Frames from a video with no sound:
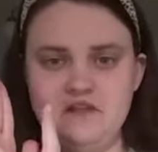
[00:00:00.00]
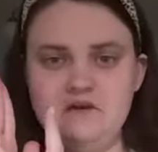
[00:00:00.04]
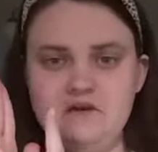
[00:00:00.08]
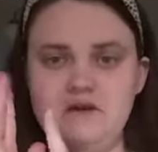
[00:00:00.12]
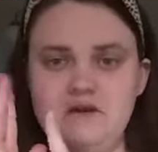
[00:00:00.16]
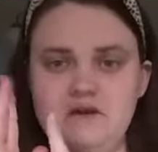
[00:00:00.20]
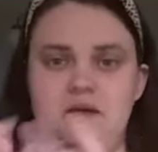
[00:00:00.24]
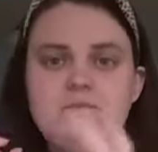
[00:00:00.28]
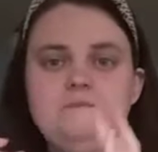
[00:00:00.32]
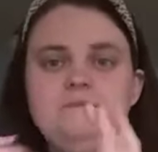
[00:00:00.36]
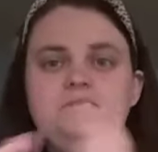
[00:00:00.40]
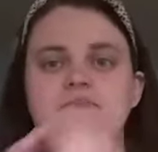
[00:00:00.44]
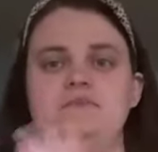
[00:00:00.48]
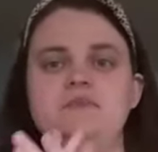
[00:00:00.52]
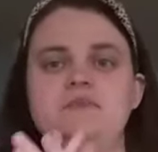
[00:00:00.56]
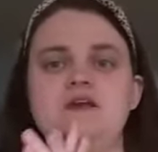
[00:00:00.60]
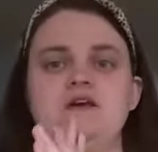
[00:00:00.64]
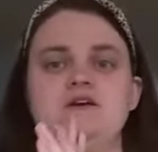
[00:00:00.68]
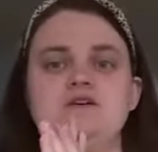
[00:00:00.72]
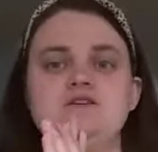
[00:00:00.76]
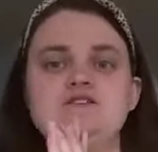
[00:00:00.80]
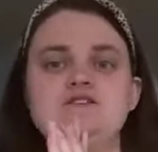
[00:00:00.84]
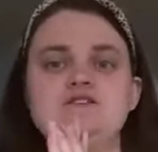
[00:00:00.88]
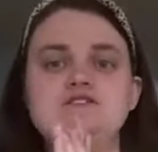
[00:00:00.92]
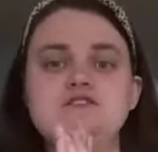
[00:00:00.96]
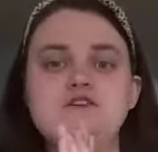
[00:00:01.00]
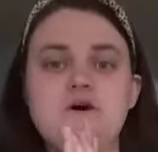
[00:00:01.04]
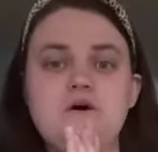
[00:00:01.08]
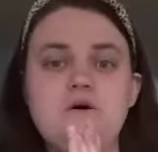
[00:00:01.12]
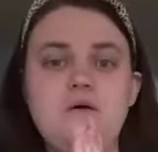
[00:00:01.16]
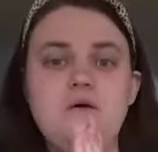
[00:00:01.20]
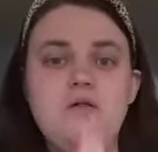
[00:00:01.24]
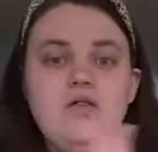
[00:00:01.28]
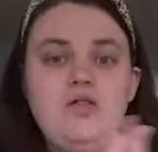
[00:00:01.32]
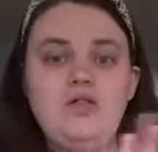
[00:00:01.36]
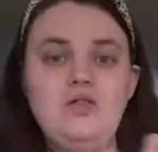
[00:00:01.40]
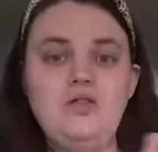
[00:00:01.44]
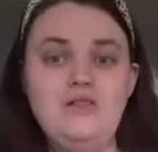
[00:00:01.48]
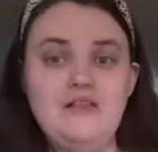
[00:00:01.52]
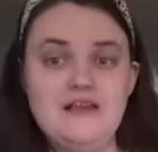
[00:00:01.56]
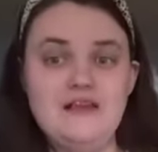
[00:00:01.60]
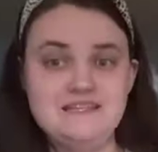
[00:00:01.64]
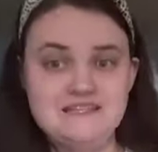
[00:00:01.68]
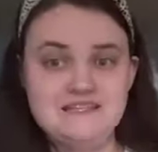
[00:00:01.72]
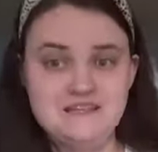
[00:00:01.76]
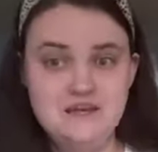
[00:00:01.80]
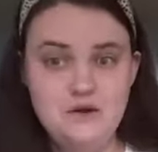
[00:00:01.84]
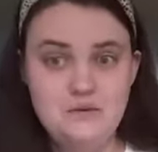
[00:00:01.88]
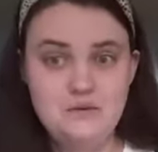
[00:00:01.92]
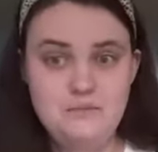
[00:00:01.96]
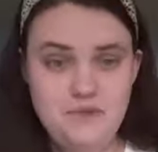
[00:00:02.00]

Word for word: okay, so let's go